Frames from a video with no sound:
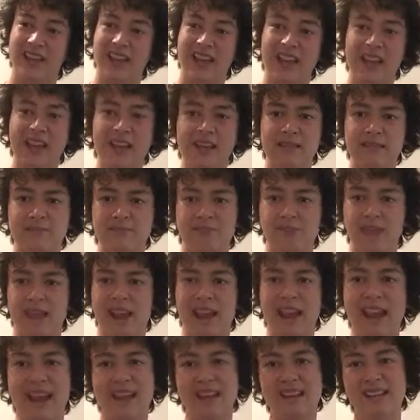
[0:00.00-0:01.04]
And the
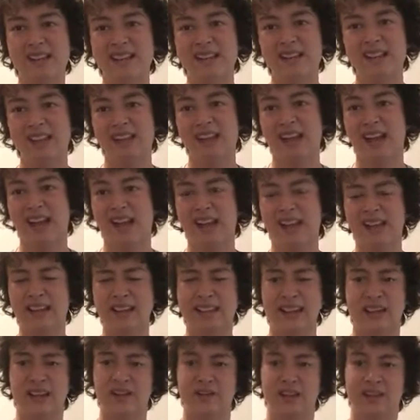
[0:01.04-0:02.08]
ending, I
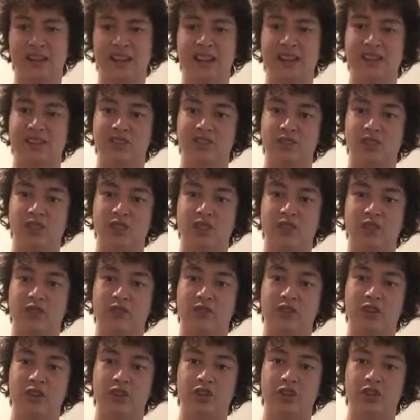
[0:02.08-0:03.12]
liked how they didn't just go
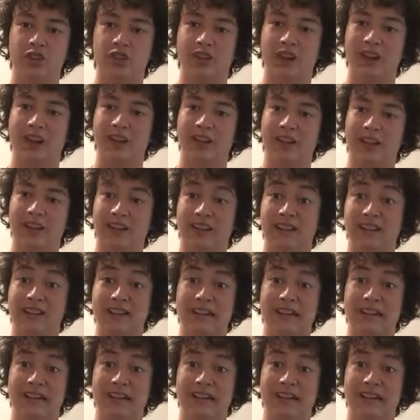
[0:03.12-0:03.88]
for a generic